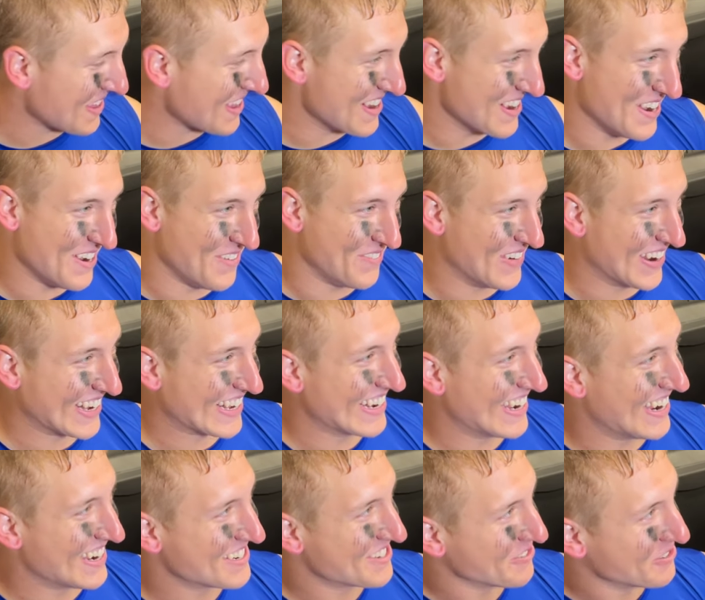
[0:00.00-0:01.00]
Oh my
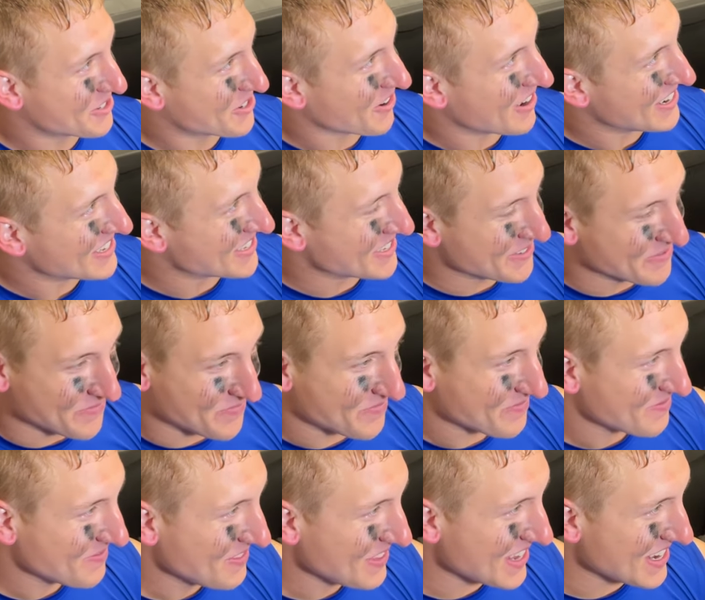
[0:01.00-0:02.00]
gosh, it was crazy.
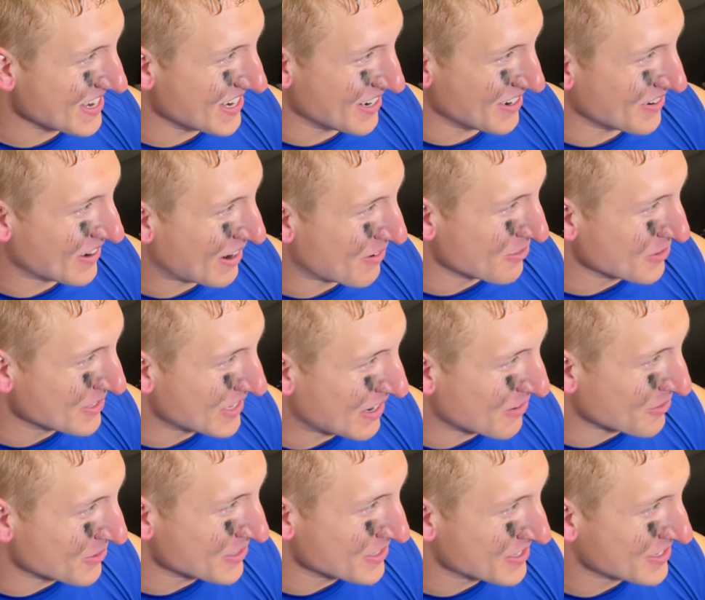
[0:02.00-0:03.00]
You know,
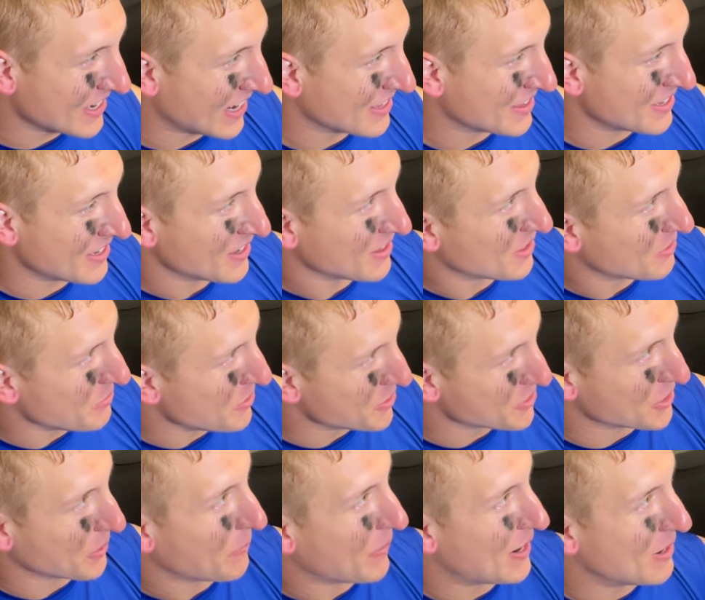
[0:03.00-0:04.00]
everyone's got the
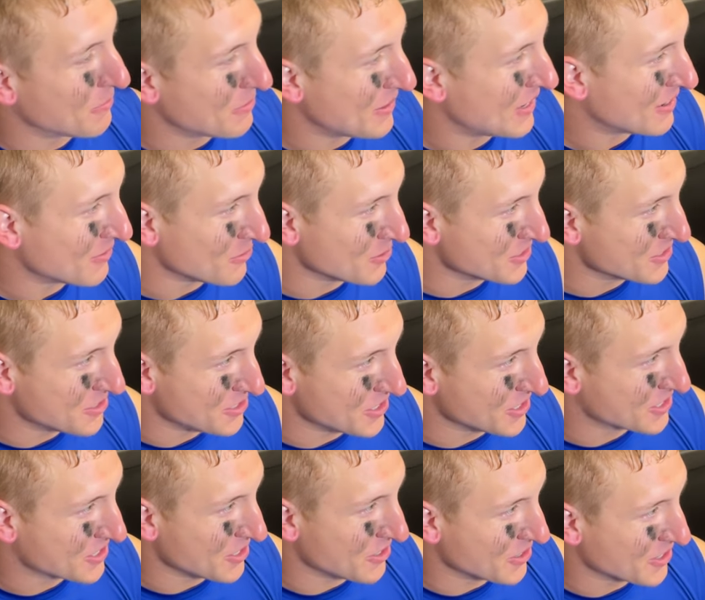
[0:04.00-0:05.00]
music pumping, everyone's
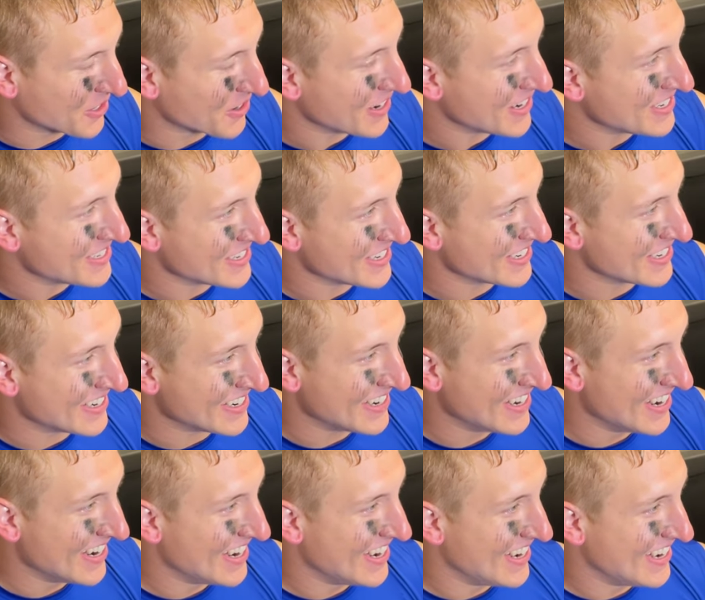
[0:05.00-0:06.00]
just going crazy, and
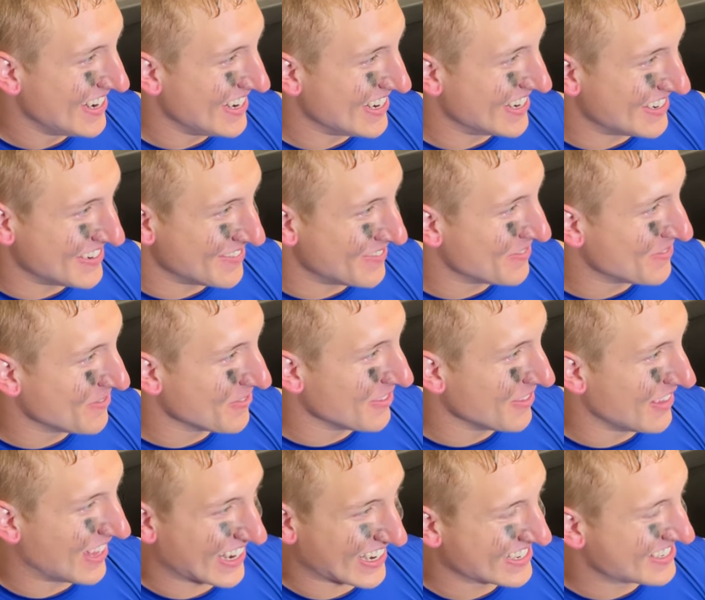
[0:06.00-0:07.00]
you know,
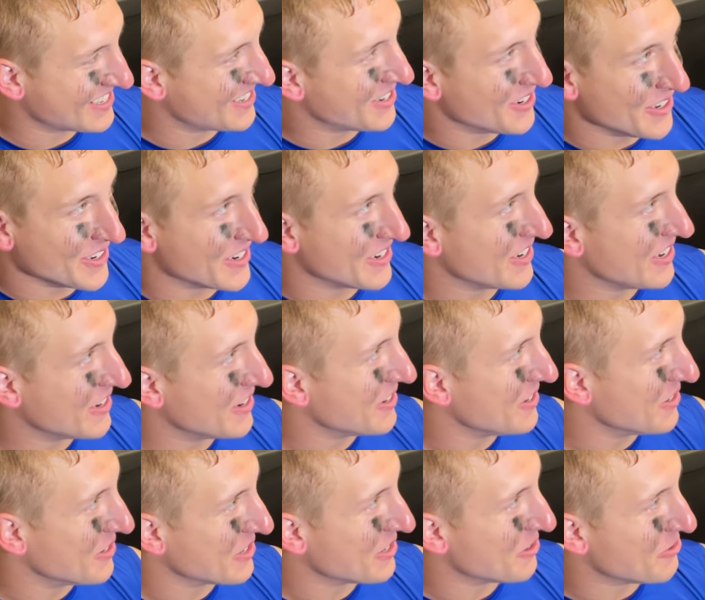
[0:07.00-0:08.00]
like I said earlier, you
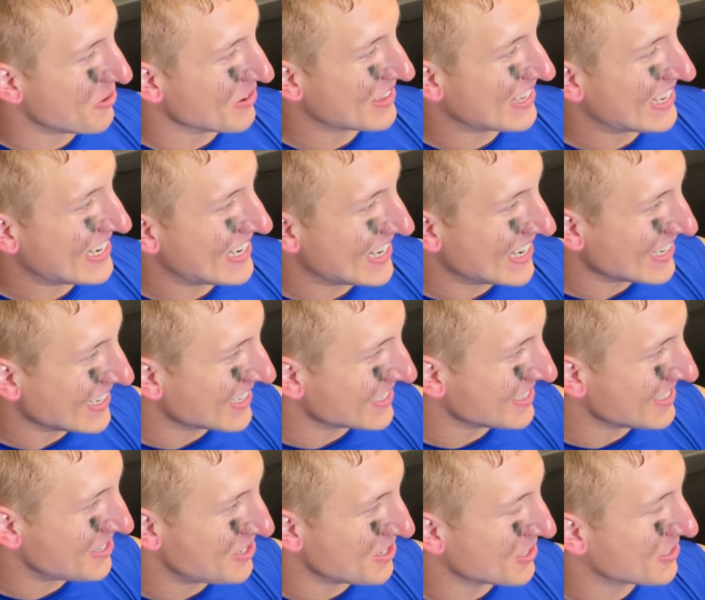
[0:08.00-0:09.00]
know, you don't want that to end
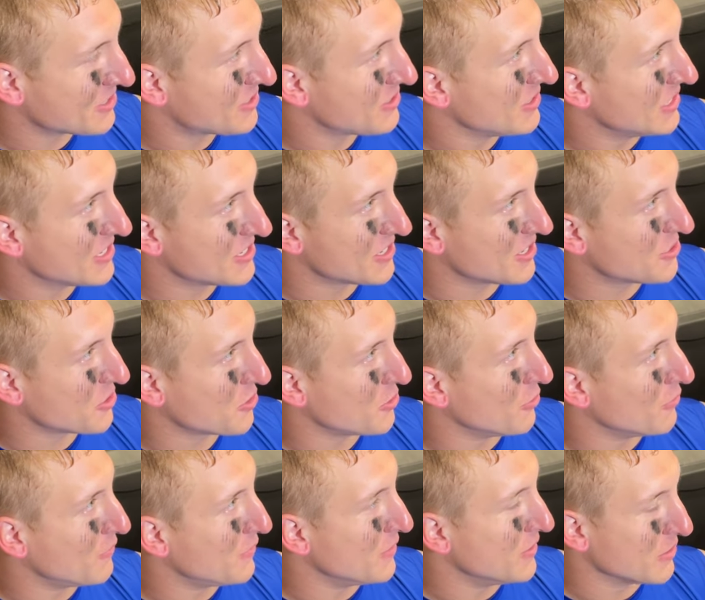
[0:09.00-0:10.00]
because it's such a
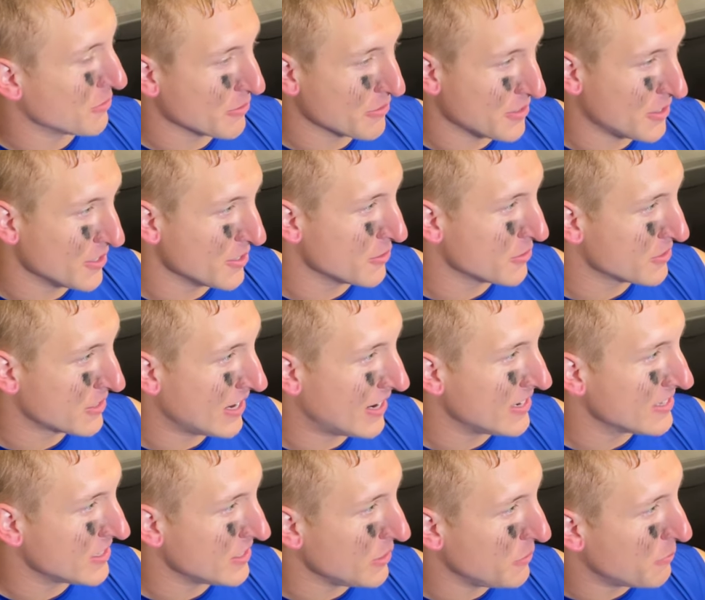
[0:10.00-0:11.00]
cool feeling with all those
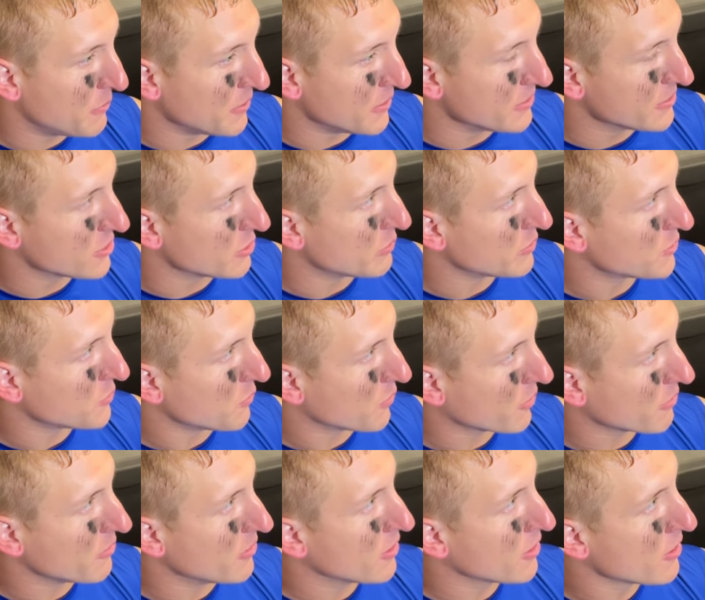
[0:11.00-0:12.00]
guys that you put in so much
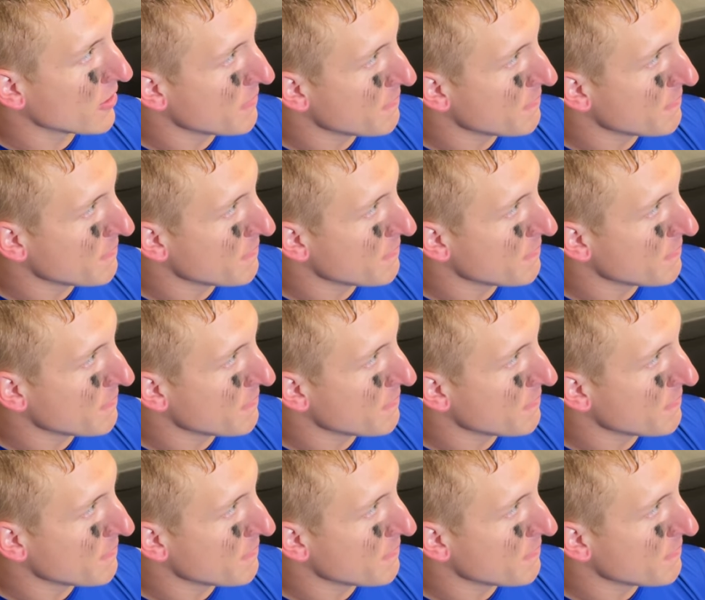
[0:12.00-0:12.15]
work with.